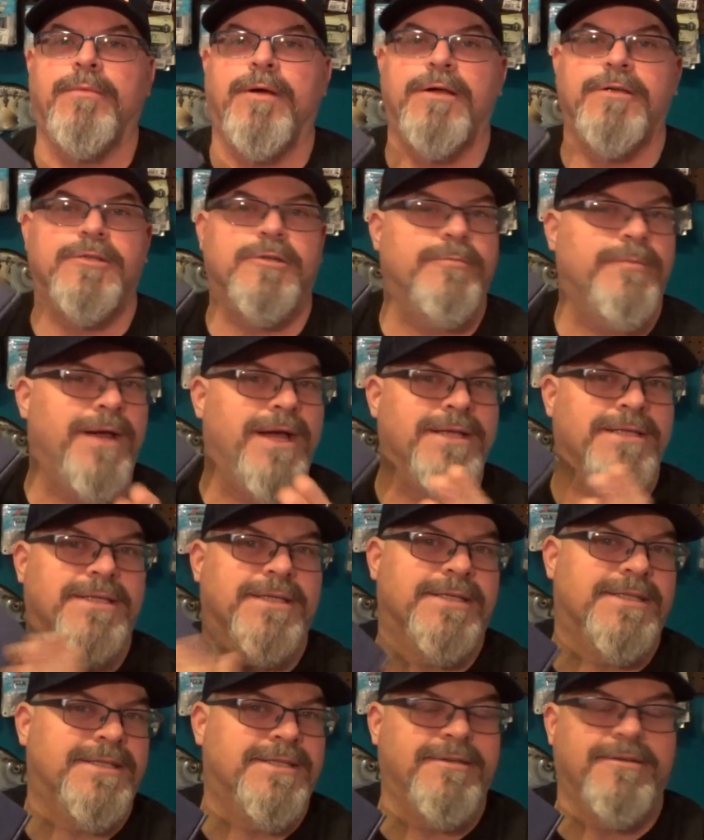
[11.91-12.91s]
Monster Bass
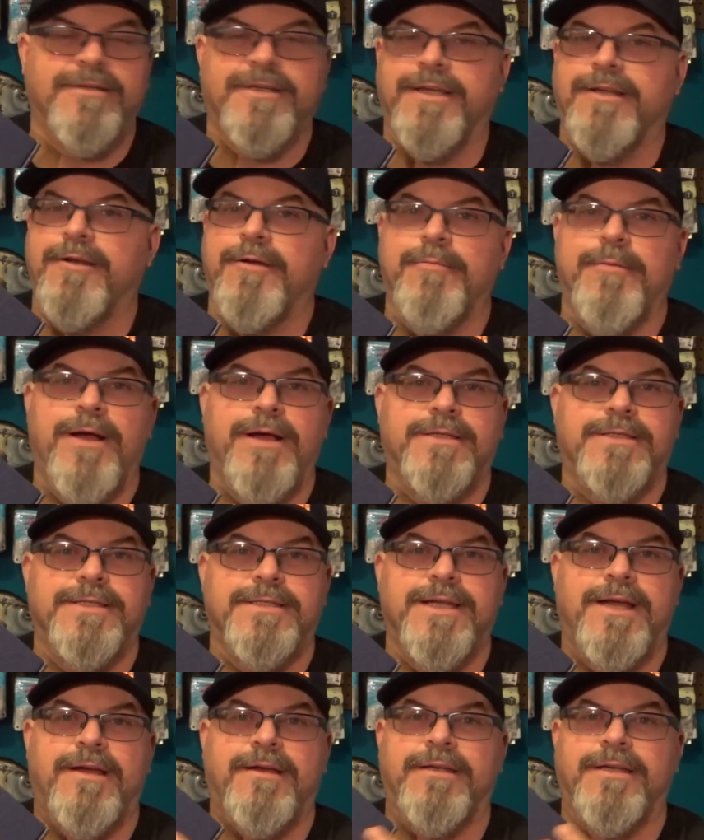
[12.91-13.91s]
is still getting our
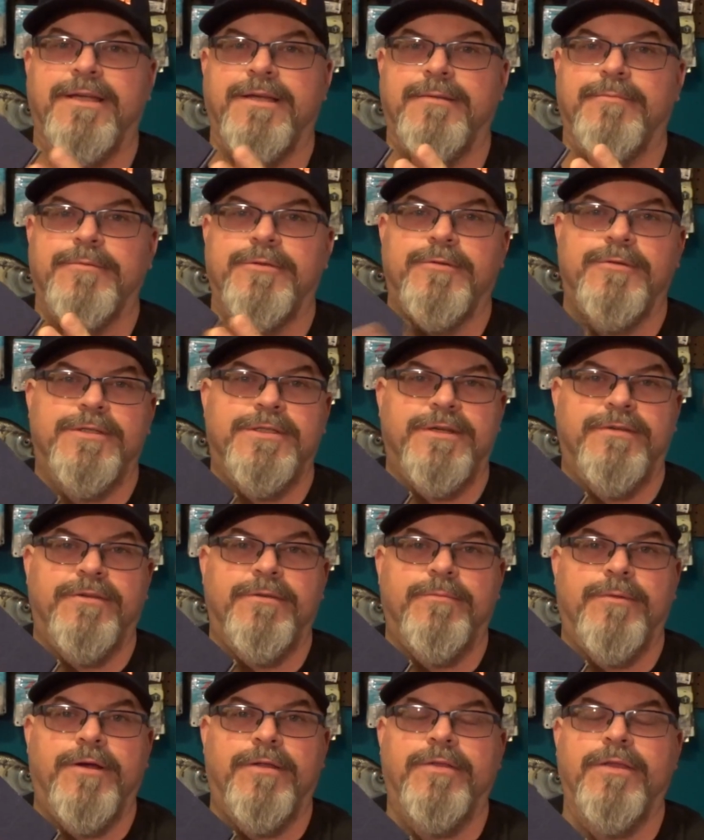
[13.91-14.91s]
boxes out and getting them to us every
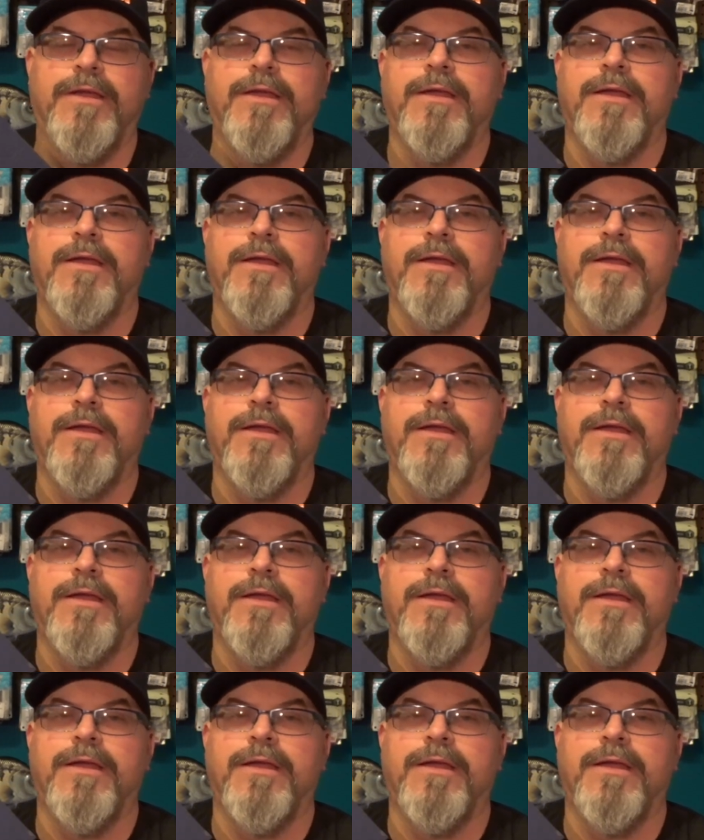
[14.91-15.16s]
month.